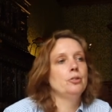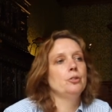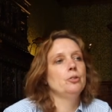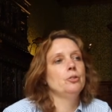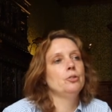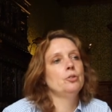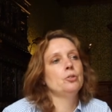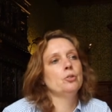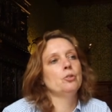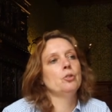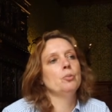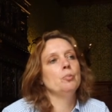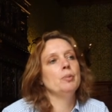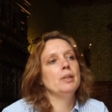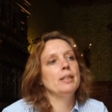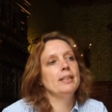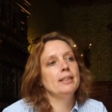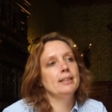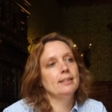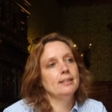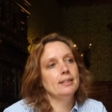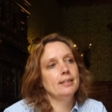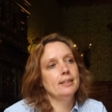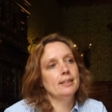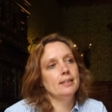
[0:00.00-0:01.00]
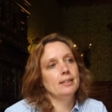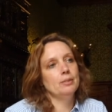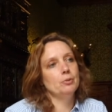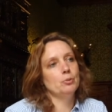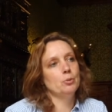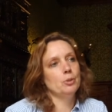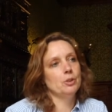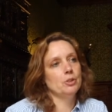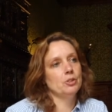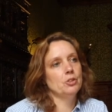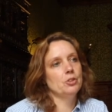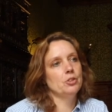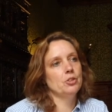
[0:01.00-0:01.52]
you saw immediately
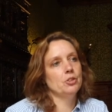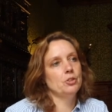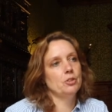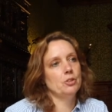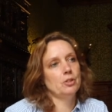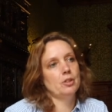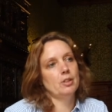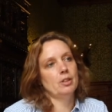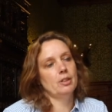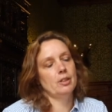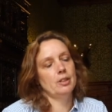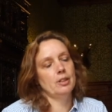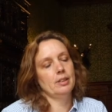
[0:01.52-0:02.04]
once you